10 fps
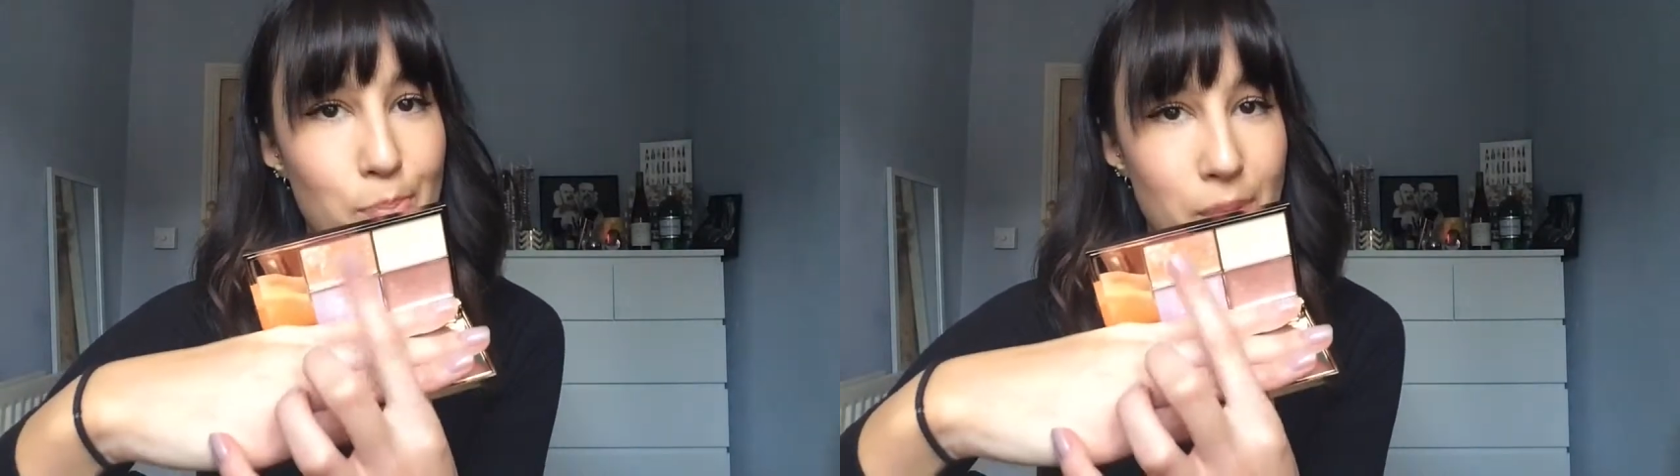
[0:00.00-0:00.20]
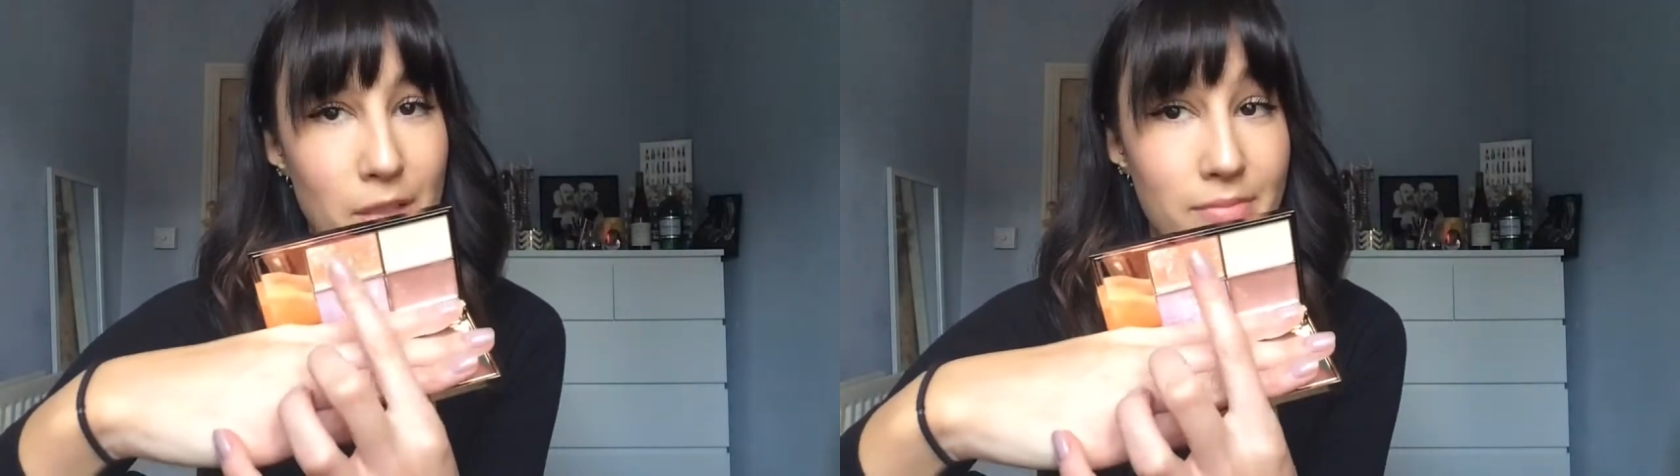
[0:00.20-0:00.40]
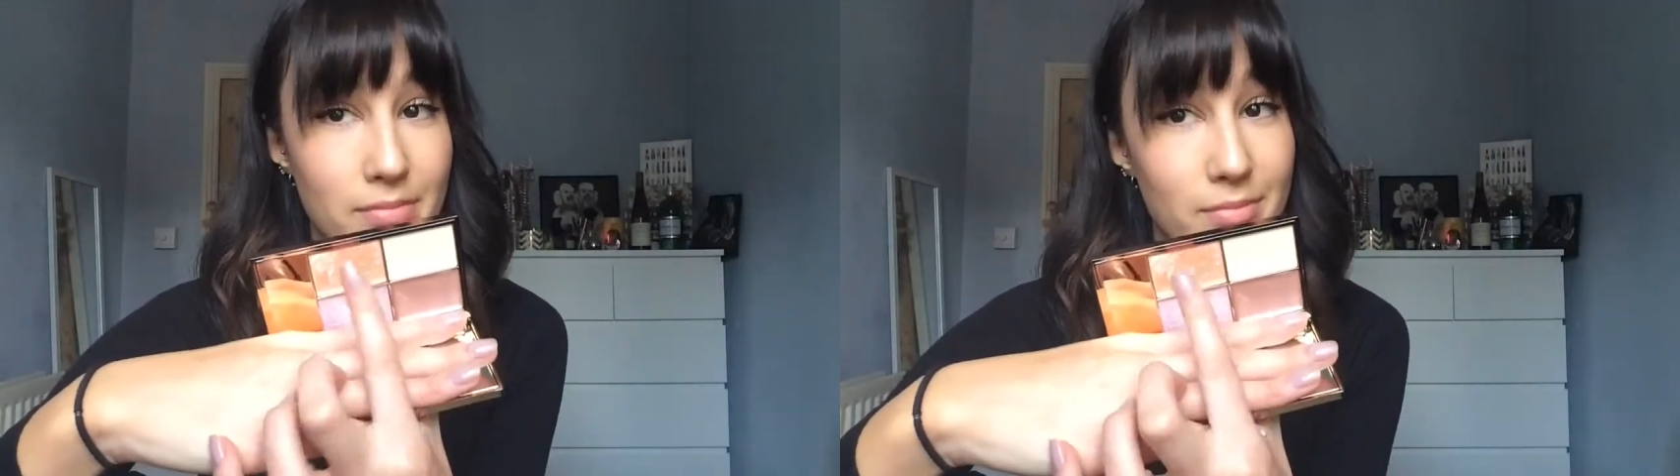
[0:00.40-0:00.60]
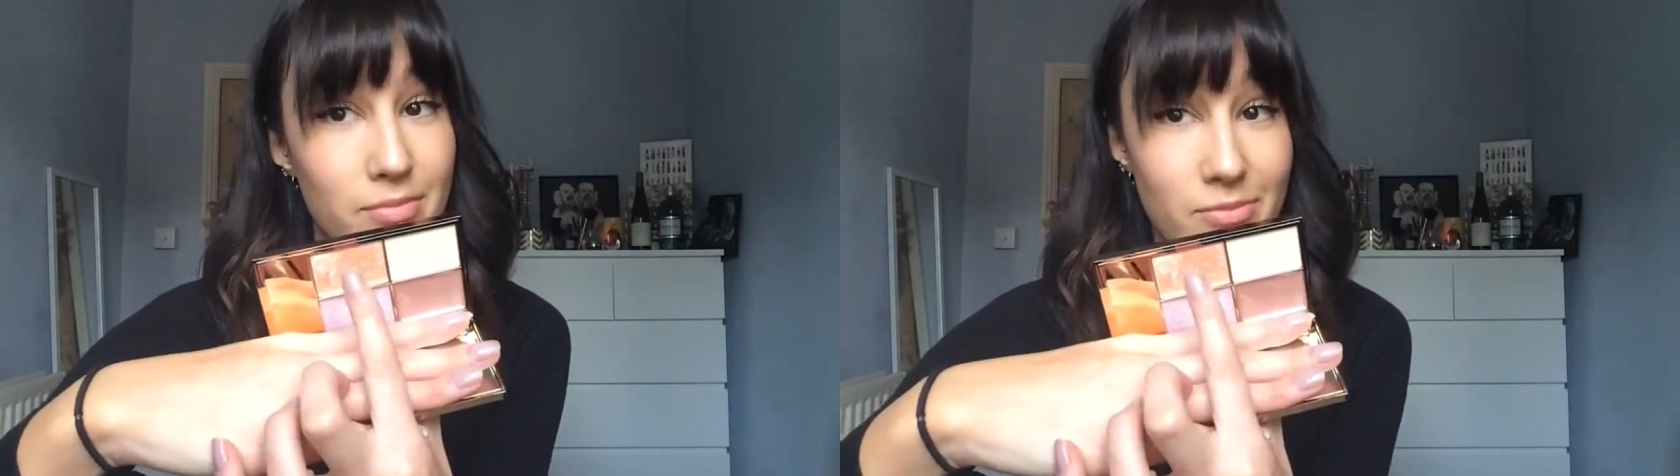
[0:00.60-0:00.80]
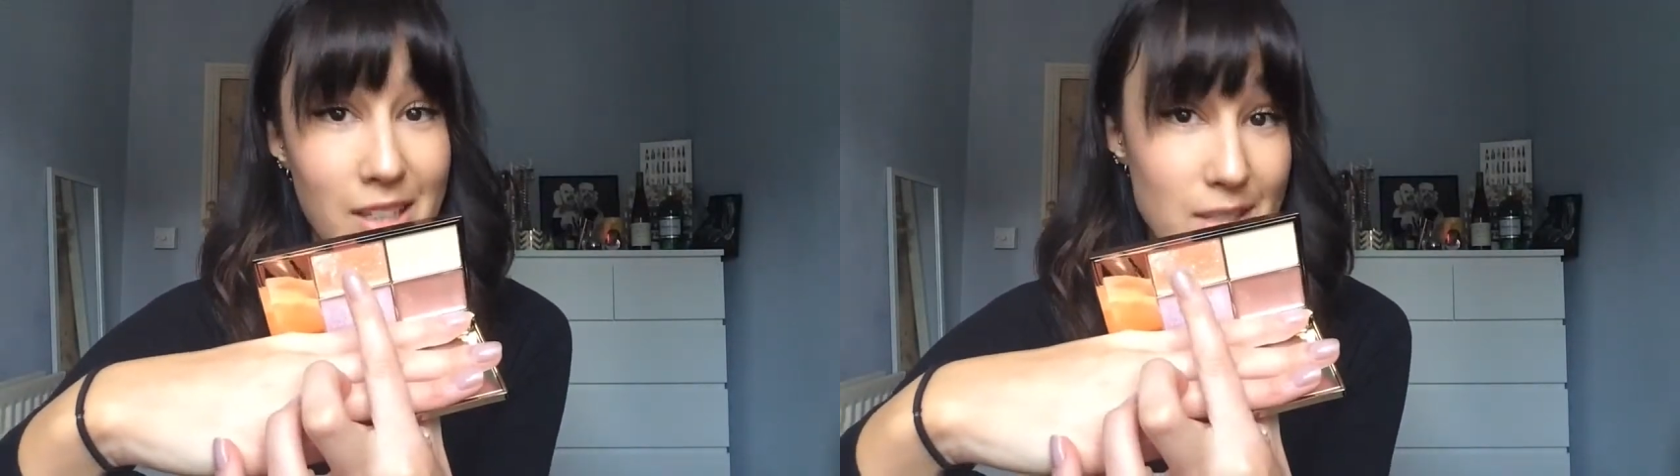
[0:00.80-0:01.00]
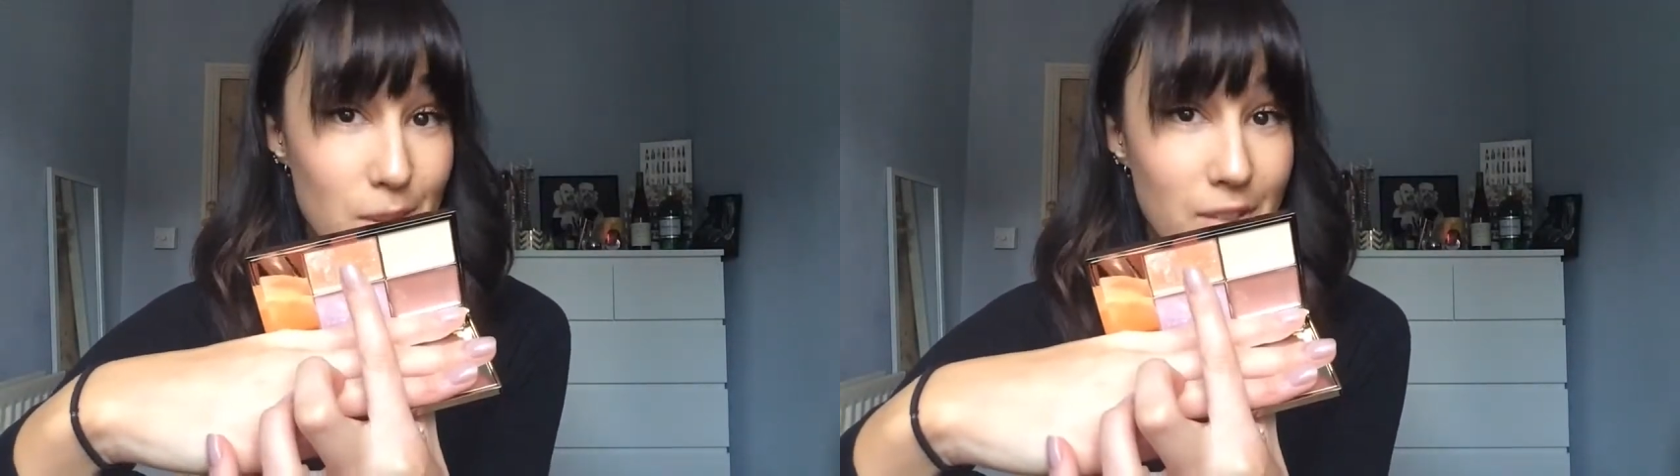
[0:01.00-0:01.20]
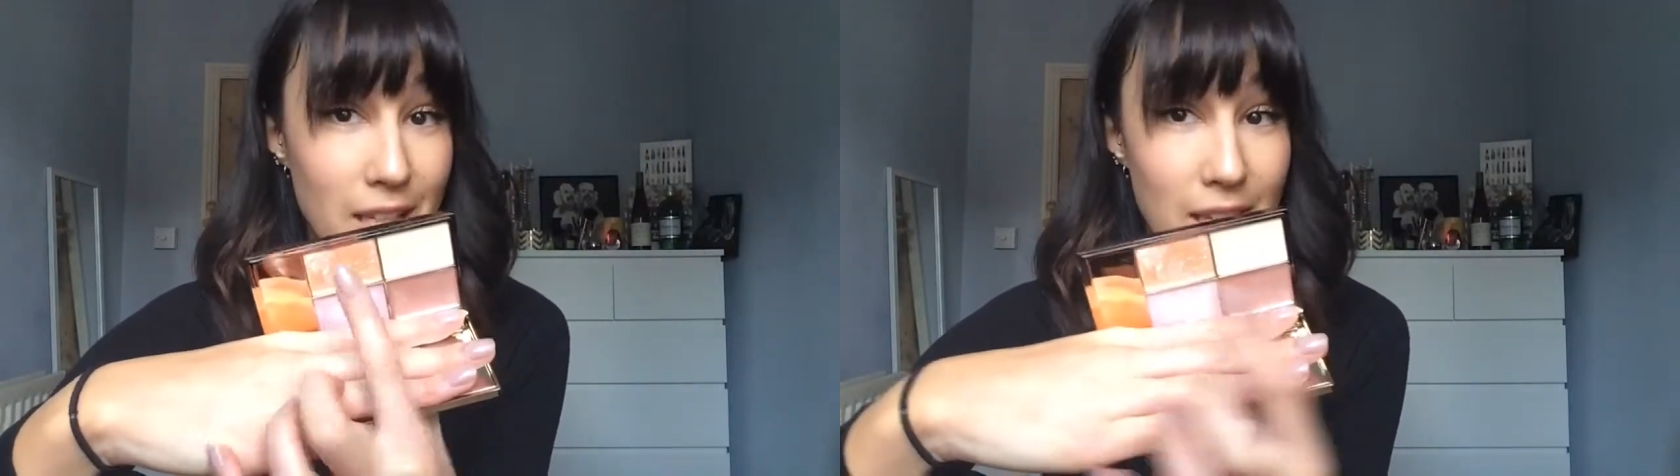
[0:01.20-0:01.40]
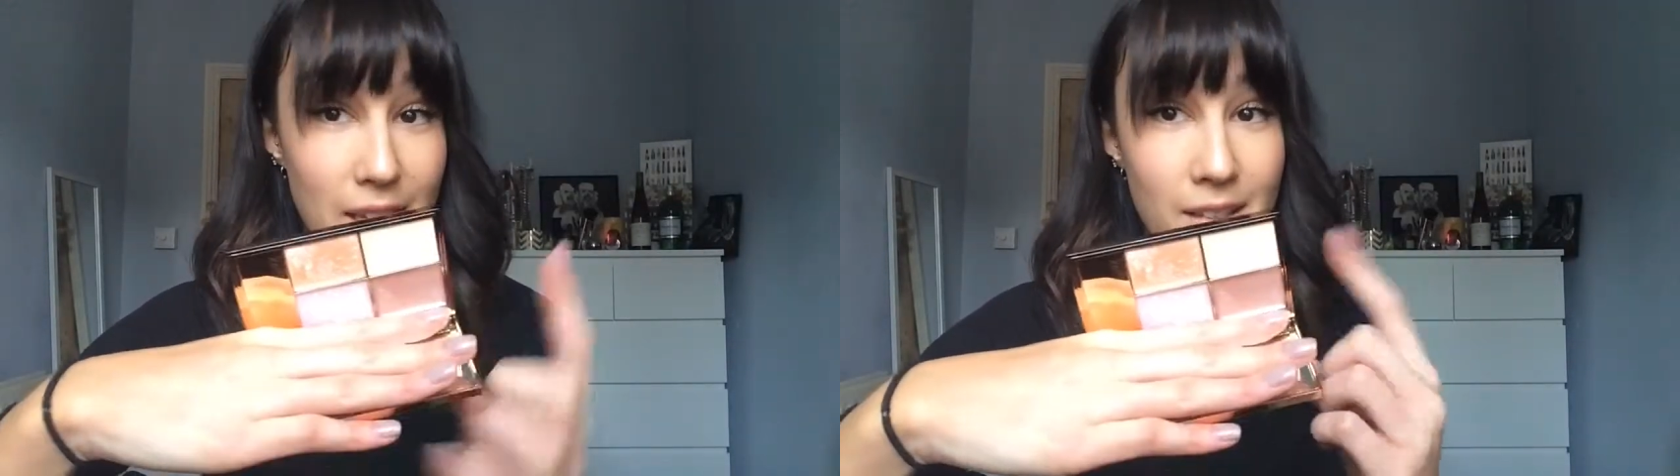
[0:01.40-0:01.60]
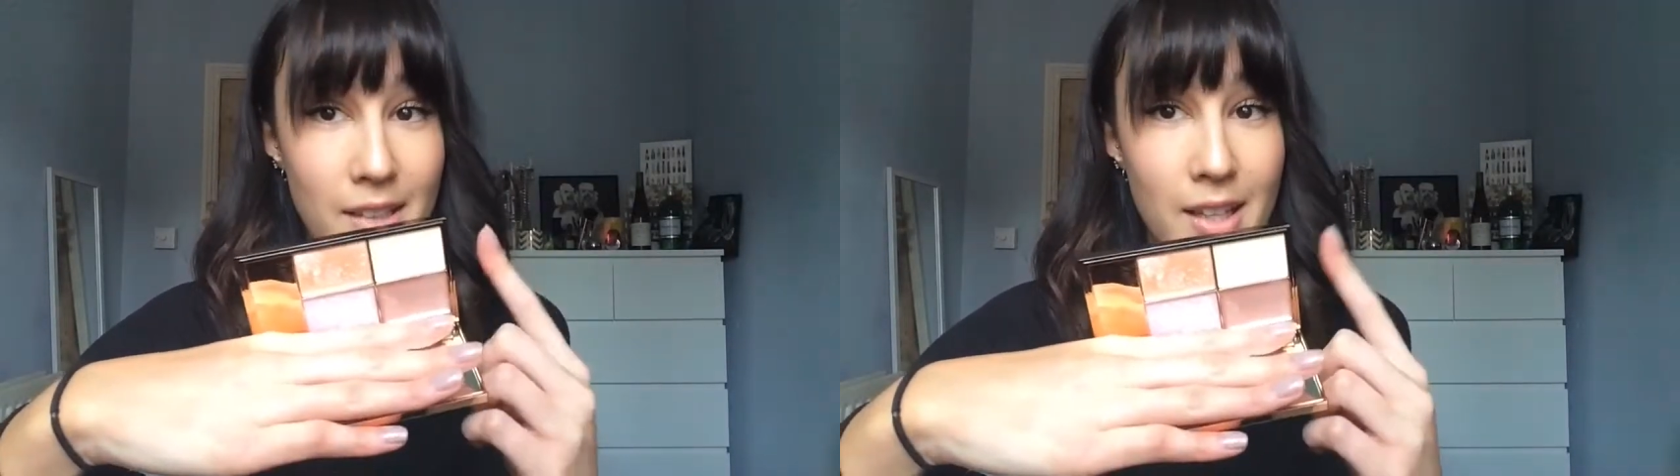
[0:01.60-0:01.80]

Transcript: but that's what I hear.